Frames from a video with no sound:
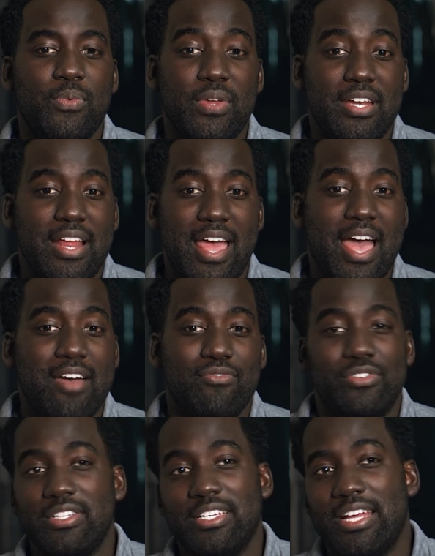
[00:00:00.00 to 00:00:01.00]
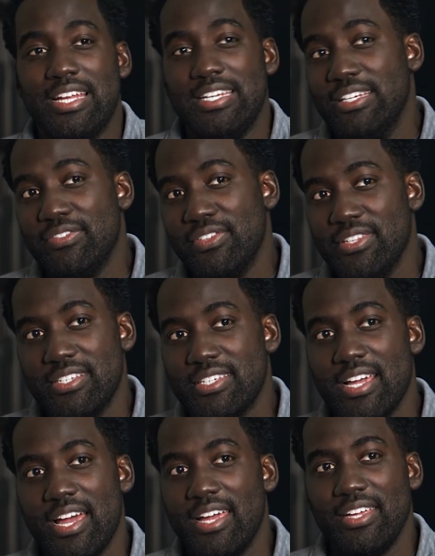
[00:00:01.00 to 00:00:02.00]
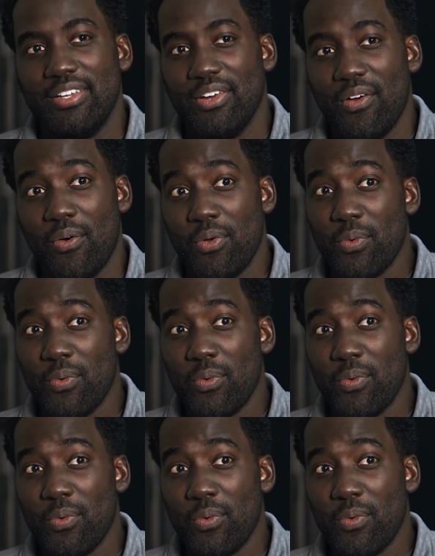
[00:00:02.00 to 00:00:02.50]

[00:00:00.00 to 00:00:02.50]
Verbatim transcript: We didn't have really an idea for this guy, you know.